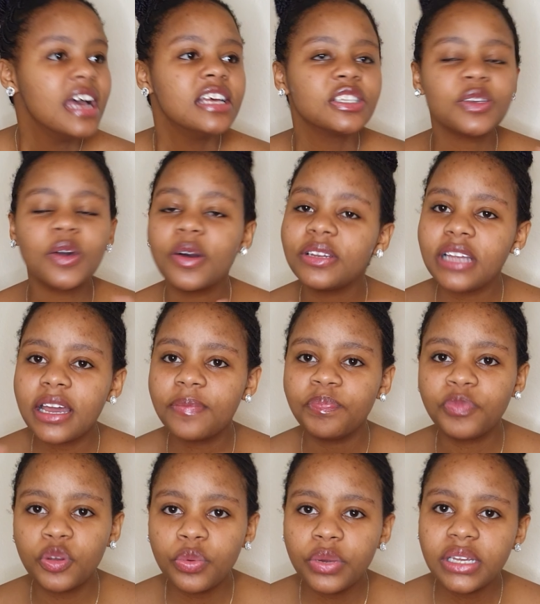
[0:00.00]
so I'm
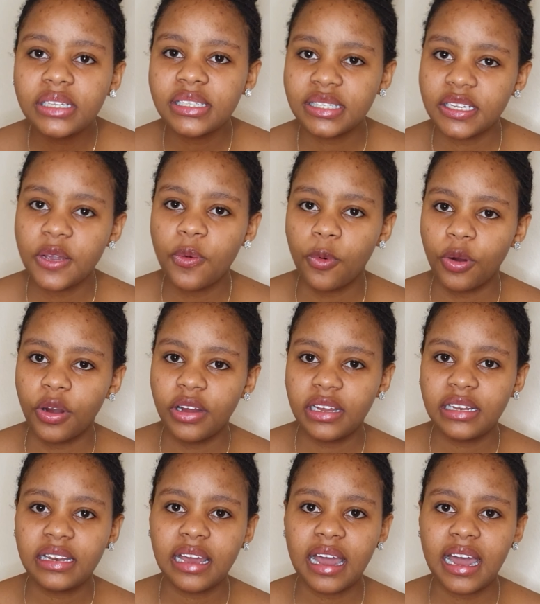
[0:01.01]
doing
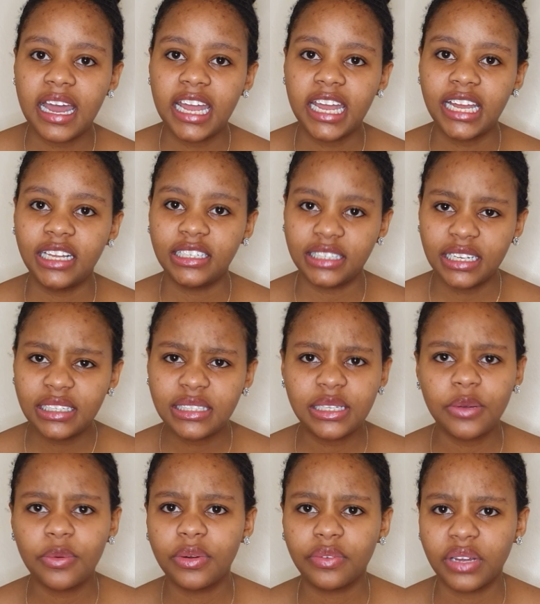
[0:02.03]
C1. I did
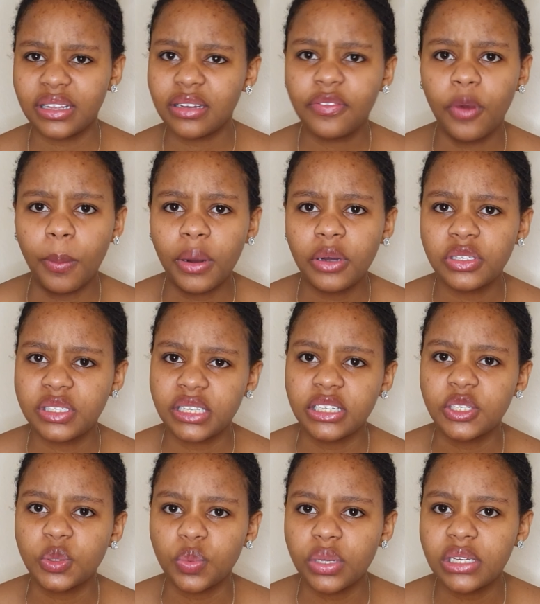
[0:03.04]
C1 I think for about
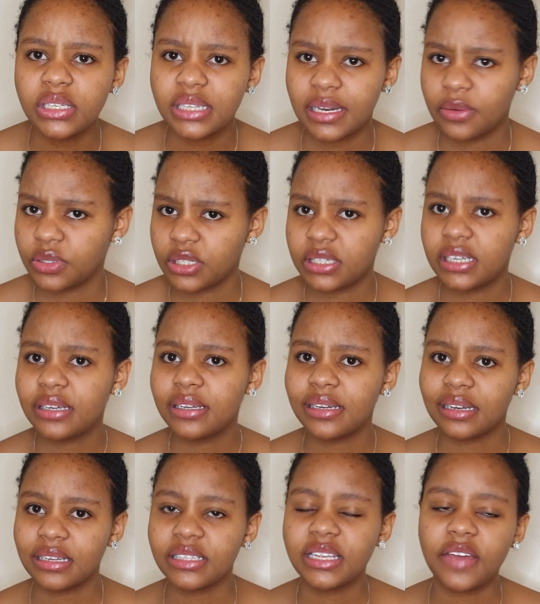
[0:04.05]
6 weeks, and I was attending
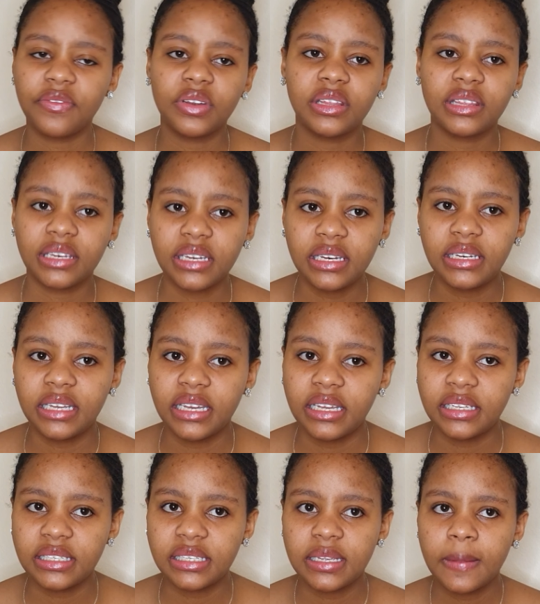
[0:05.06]
class every 3
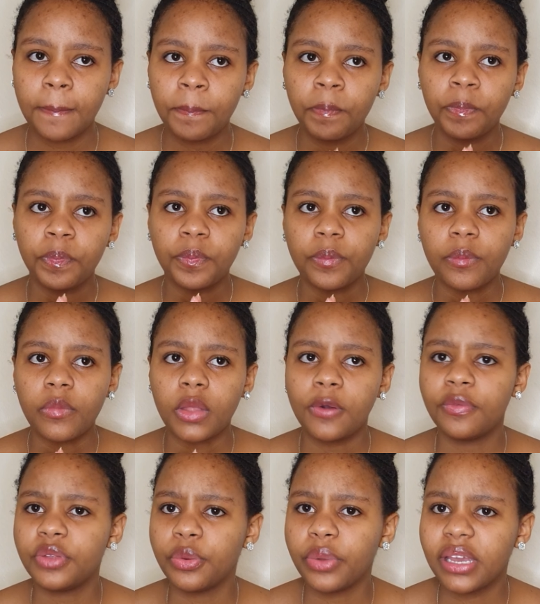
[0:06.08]
days of
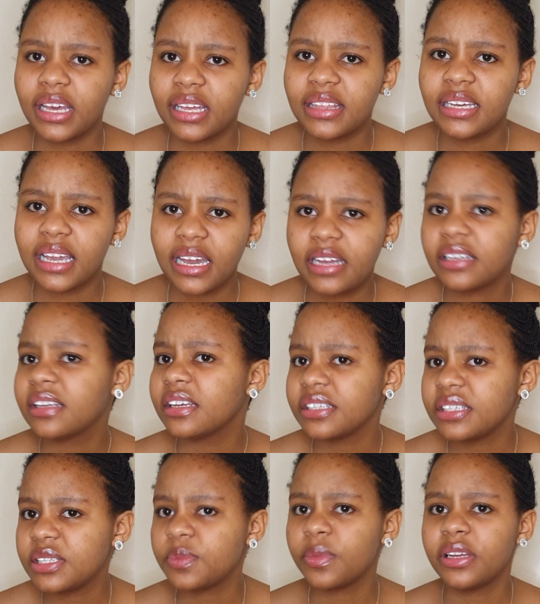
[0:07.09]
the week. I think I had
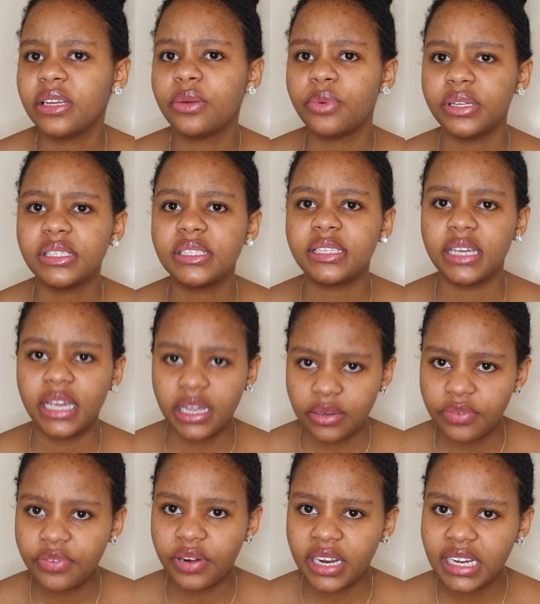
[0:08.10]
classes Monday, Wednesday, and
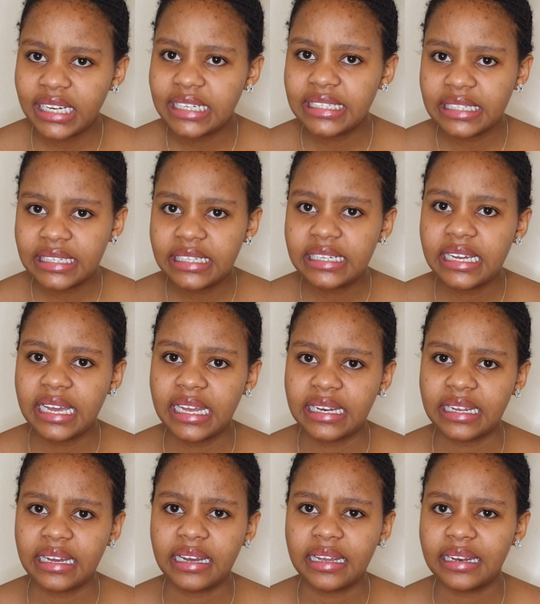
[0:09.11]
Friday, and
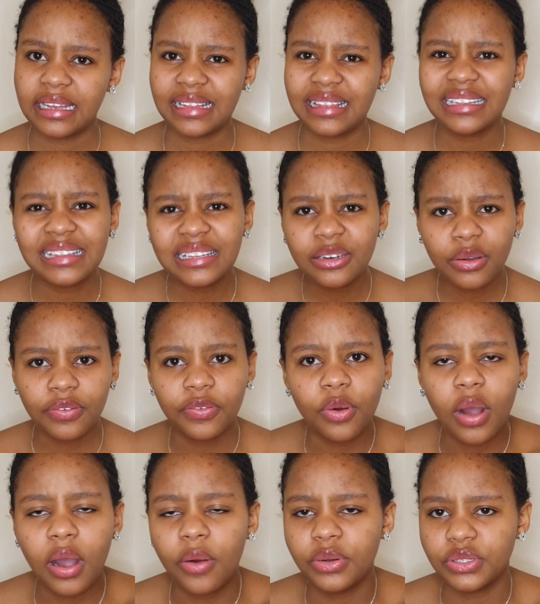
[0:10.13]
I had, I think, 3 or
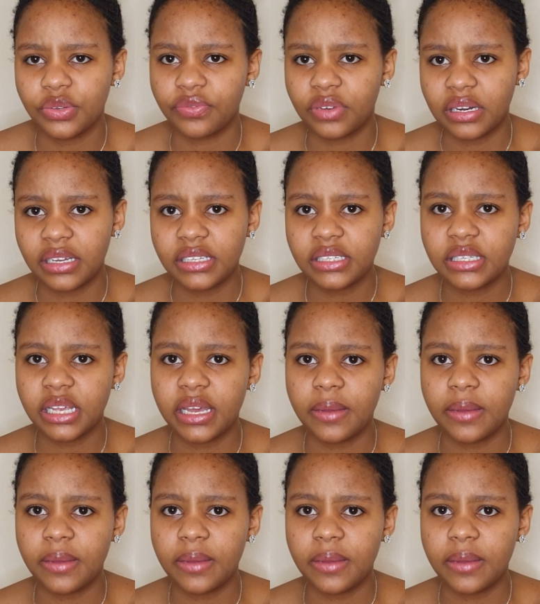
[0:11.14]
4 hours of class